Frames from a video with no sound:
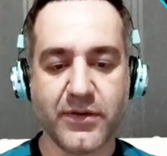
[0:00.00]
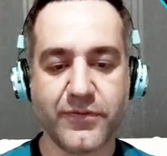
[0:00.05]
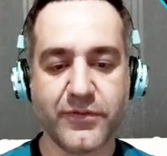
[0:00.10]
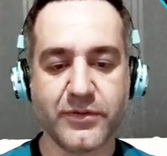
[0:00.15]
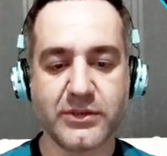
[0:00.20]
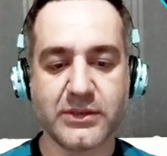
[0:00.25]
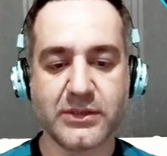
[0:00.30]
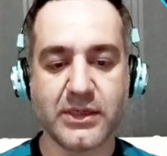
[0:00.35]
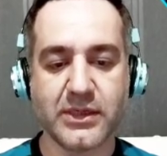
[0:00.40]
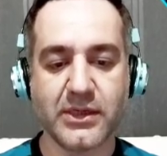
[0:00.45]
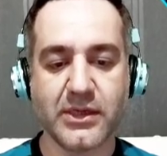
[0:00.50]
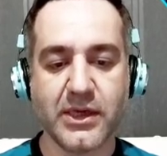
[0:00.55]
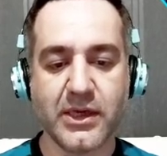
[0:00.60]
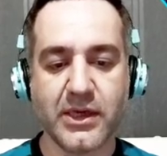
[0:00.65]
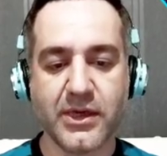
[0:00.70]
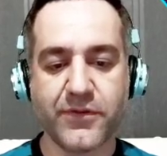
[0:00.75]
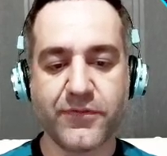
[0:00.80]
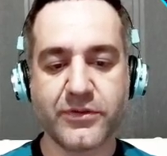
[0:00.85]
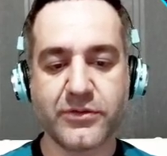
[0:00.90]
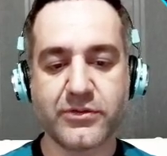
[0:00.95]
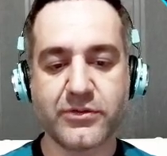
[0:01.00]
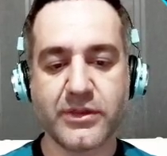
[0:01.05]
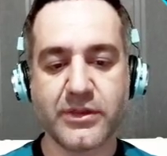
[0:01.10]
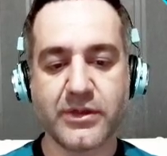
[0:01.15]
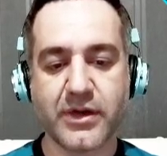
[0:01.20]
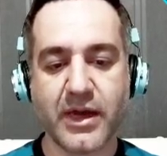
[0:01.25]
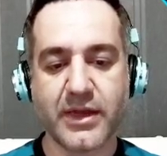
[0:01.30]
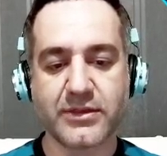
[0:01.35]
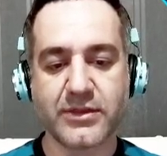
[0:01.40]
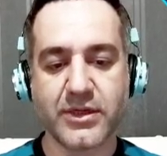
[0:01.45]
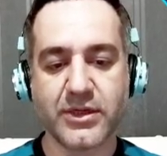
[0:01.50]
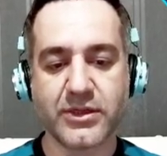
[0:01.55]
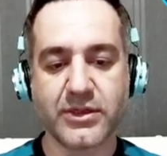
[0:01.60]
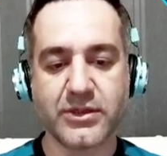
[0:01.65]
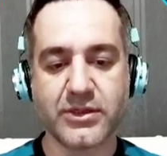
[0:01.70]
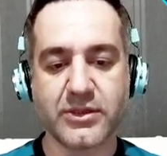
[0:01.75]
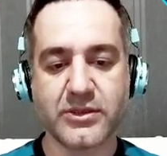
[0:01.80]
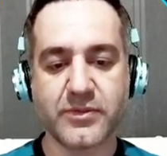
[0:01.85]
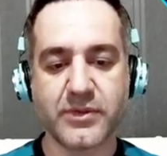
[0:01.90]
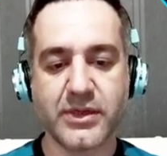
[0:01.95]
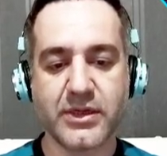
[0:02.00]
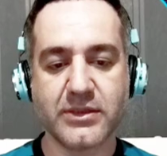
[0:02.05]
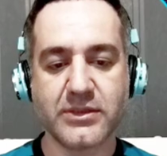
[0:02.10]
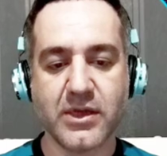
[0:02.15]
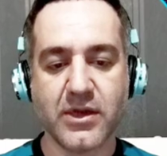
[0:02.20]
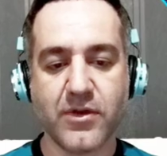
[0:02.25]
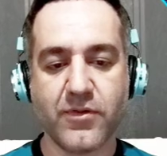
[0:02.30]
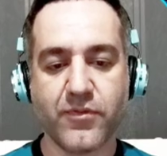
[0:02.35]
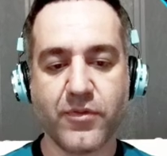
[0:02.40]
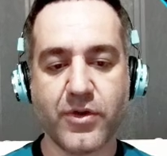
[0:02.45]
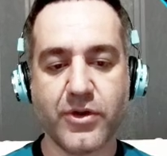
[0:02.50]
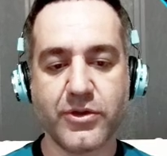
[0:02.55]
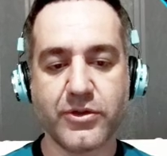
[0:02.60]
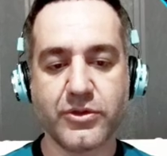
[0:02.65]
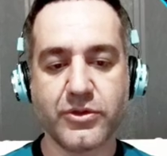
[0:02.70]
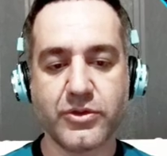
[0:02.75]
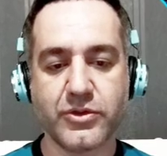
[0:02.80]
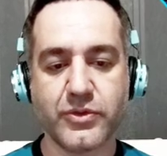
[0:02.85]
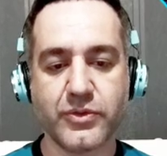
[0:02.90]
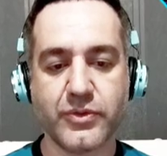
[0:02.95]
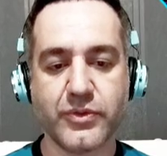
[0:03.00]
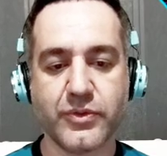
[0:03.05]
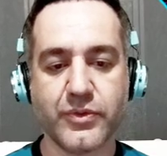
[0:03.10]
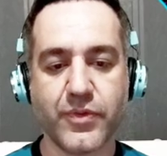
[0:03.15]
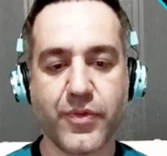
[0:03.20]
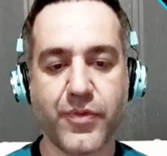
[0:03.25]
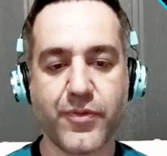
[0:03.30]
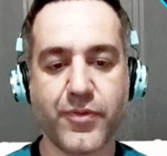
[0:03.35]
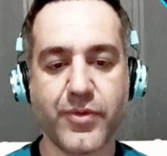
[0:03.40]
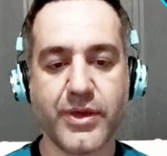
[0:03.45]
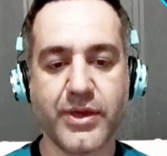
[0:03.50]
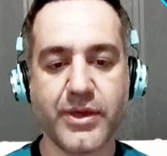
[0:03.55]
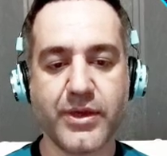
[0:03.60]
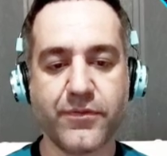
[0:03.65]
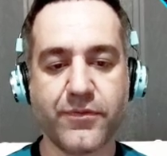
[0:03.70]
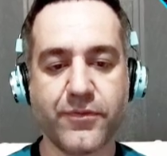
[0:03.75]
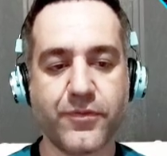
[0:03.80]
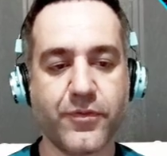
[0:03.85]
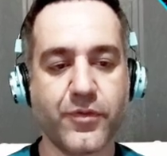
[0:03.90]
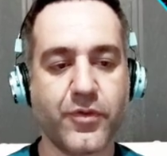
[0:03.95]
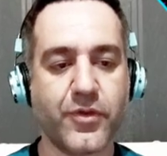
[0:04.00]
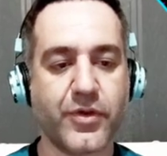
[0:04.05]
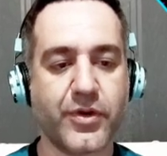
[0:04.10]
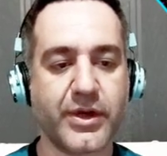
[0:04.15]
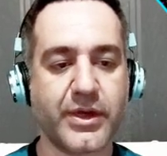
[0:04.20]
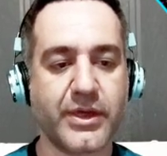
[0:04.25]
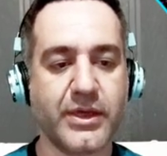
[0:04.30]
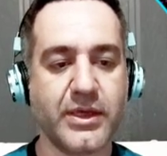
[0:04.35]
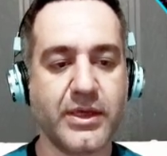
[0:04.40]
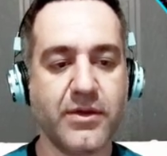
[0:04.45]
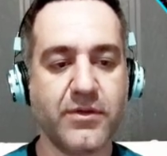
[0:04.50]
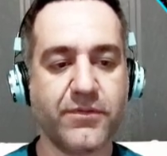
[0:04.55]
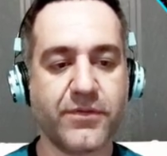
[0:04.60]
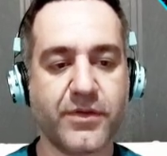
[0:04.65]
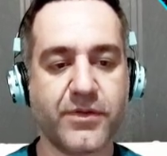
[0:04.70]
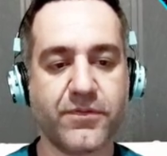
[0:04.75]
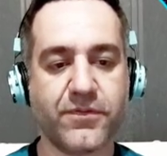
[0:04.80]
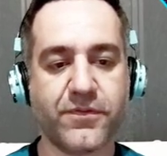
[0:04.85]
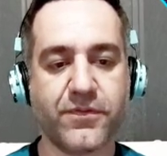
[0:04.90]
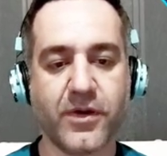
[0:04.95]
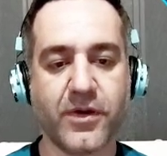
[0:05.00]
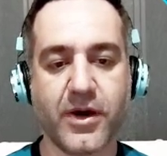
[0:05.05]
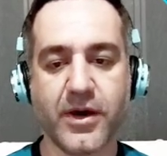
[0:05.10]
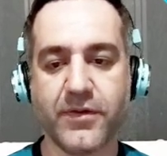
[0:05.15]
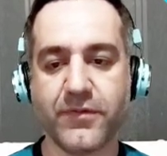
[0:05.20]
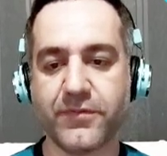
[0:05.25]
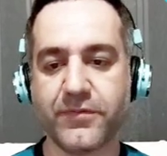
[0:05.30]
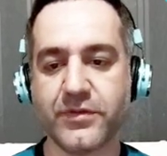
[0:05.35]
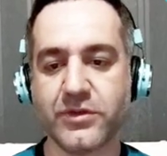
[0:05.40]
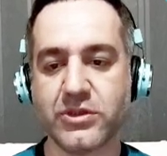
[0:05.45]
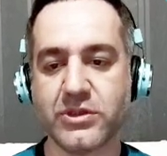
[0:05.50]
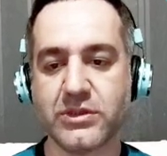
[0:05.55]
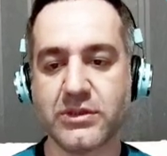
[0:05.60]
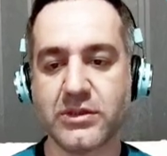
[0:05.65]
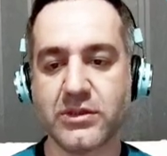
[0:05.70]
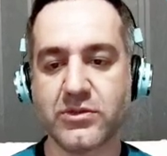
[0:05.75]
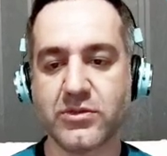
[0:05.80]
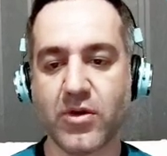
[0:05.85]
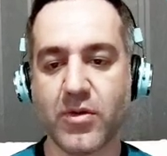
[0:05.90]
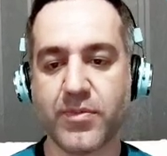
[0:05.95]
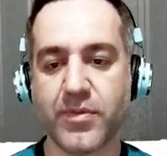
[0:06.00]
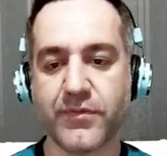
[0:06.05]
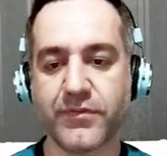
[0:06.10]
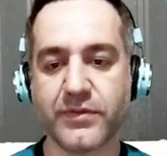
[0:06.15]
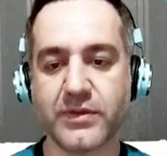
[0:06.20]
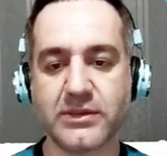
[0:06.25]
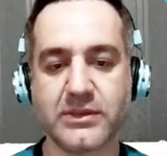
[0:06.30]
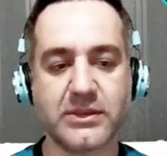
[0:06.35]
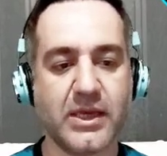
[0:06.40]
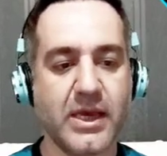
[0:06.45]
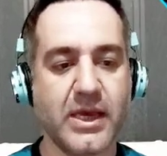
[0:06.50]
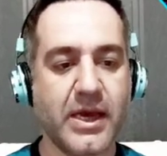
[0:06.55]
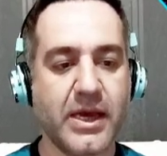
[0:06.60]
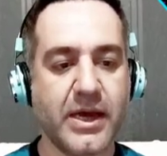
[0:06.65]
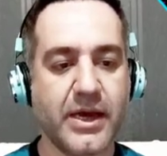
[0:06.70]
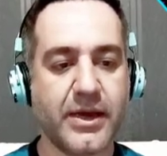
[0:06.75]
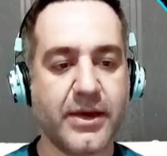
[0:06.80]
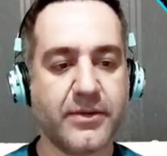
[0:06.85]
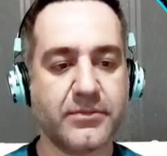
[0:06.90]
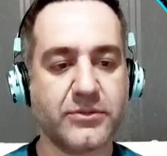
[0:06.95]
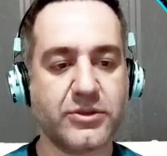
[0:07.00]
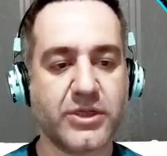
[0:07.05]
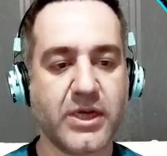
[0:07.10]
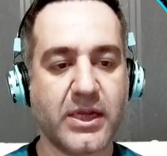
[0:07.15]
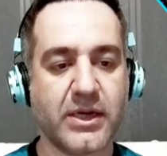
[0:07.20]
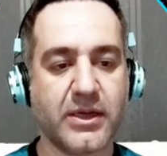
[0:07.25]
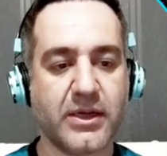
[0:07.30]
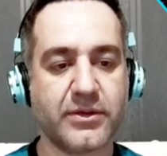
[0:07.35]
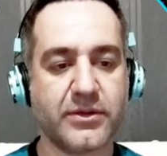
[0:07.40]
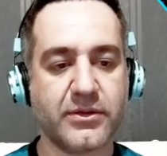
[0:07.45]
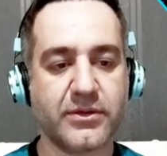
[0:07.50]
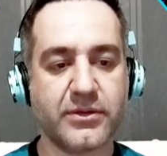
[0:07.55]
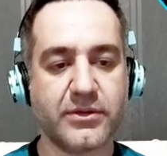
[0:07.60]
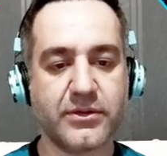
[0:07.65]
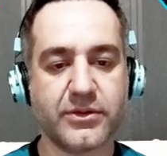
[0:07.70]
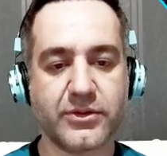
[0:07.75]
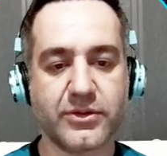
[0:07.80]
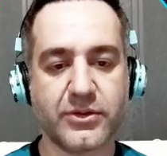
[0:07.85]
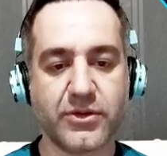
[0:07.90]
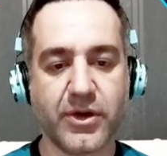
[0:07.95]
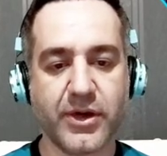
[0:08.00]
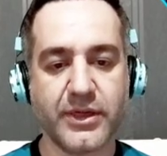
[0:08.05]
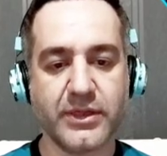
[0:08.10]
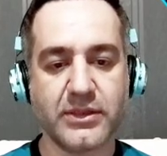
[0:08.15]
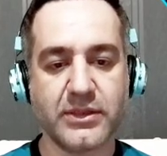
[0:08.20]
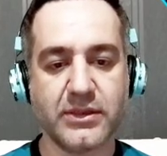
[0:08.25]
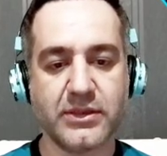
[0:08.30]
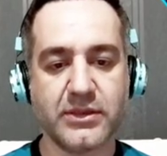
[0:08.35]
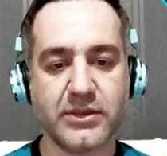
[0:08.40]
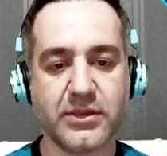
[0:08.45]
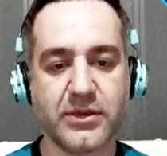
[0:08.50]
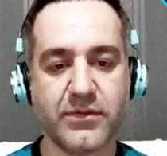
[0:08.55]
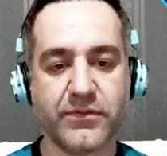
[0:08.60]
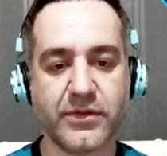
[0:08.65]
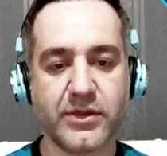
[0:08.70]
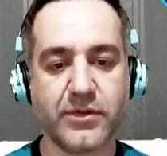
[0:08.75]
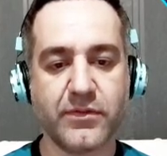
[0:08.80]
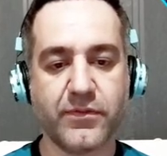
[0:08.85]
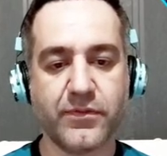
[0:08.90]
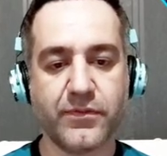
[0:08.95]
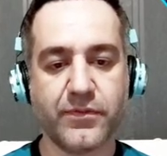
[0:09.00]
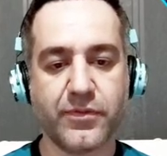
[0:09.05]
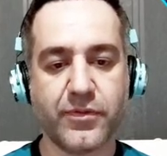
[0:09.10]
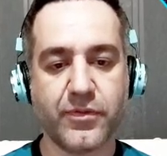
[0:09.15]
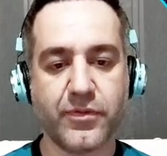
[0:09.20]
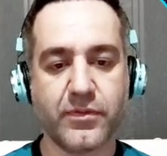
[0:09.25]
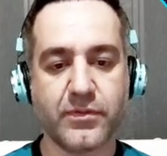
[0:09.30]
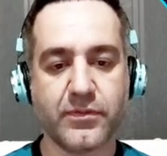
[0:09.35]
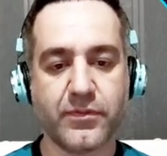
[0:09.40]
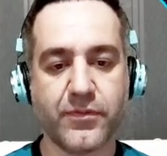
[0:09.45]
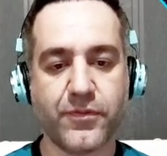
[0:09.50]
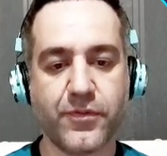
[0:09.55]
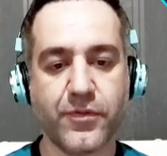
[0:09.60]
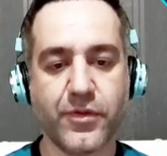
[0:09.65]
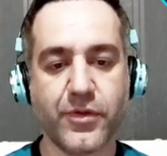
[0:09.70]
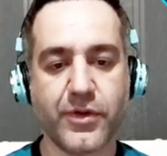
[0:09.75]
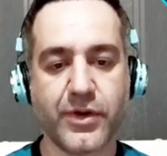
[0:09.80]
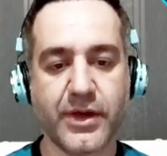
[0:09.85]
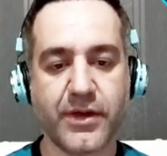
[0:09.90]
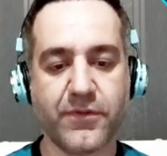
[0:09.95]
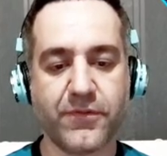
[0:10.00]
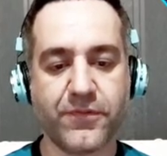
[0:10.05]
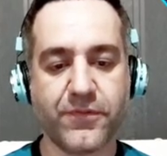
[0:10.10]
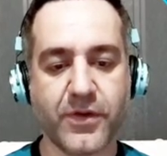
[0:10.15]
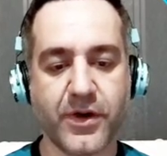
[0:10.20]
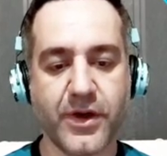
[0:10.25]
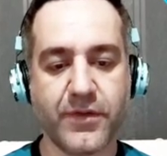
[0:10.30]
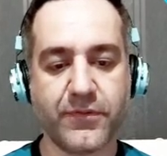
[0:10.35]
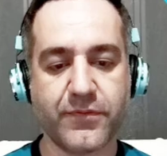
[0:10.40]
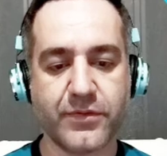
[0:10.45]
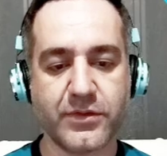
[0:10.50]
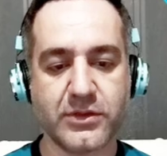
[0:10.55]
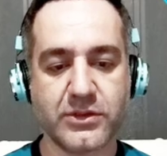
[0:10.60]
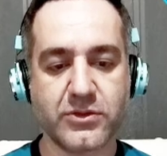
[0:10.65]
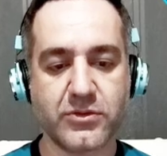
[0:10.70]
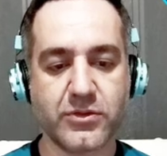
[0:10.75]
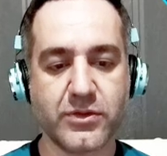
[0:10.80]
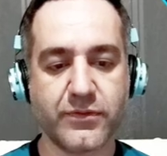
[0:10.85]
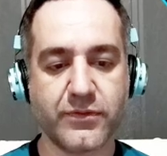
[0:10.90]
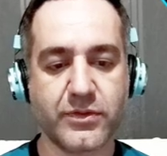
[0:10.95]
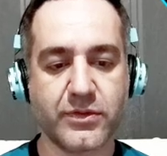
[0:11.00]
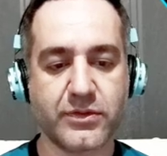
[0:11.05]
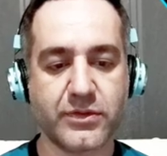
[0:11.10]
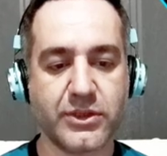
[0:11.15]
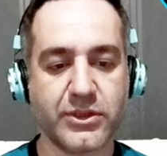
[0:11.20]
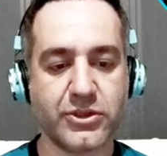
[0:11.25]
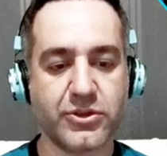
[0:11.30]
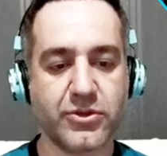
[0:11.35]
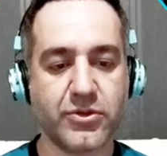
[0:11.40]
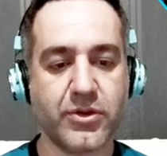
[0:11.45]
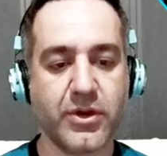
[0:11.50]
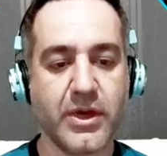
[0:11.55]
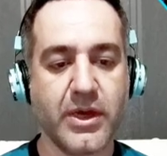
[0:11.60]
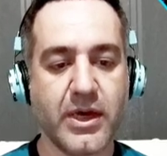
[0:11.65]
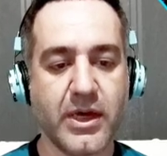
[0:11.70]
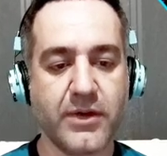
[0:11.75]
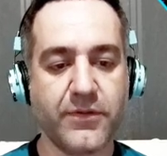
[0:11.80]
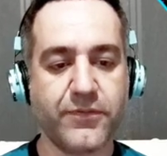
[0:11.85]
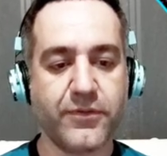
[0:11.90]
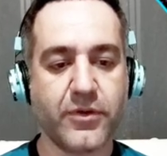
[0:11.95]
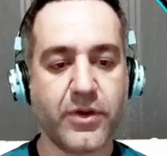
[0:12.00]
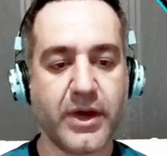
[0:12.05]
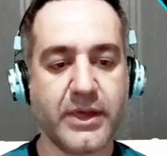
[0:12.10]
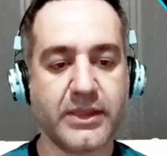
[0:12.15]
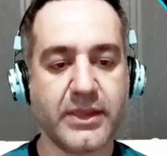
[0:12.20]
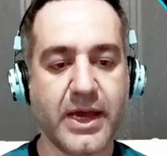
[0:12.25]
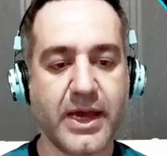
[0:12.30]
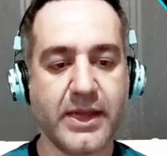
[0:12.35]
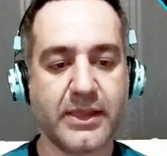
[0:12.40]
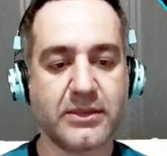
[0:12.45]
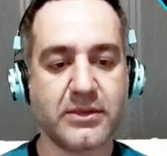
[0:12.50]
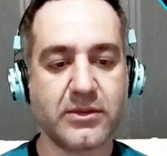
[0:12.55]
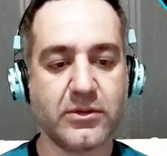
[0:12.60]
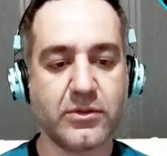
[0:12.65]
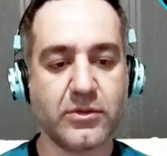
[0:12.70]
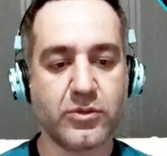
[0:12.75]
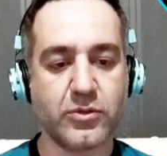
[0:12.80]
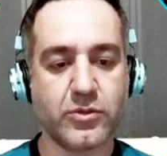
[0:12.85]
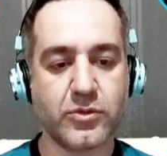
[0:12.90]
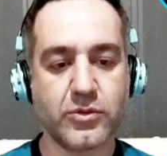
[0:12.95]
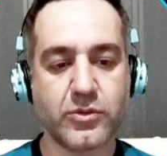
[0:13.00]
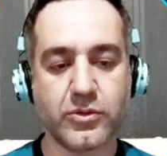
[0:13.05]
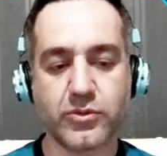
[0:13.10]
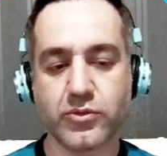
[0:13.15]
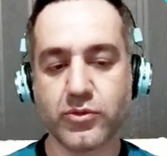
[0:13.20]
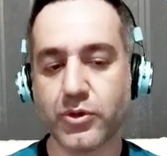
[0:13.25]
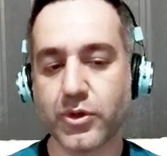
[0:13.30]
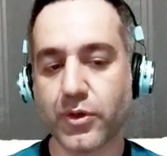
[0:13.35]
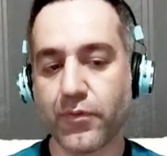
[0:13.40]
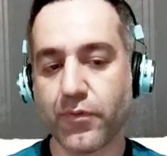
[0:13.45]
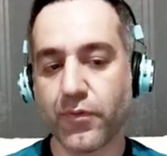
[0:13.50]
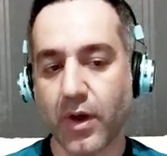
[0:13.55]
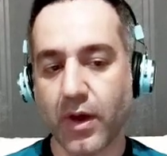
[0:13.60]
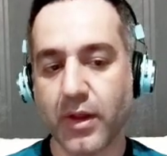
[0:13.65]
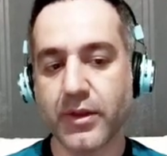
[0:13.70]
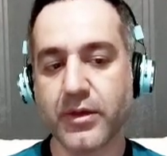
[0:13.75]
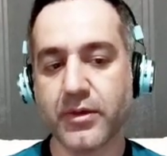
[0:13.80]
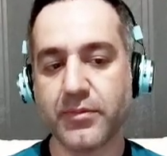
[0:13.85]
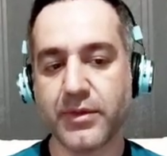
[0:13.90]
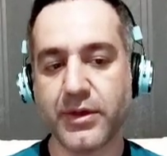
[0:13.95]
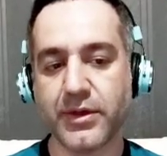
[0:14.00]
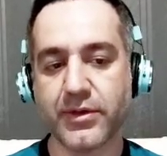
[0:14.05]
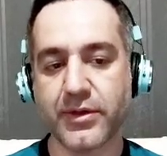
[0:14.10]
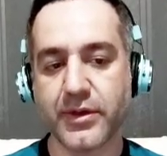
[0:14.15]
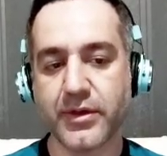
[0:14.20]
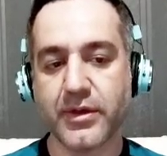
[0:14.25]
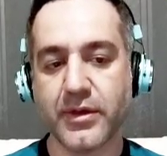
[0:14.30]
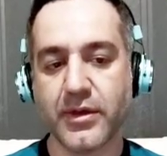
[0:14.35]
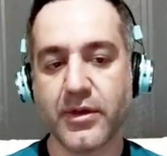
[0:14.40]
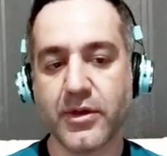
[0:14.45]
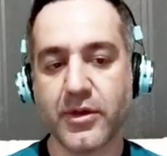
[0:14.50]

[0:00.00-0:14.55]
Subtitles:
If you see, if a trader had taken this place, 1, 2, 3, 4, even 5, which is the top of this channel right here, even 4 and 5 risk to reward ratio, and if you had add to your volume here,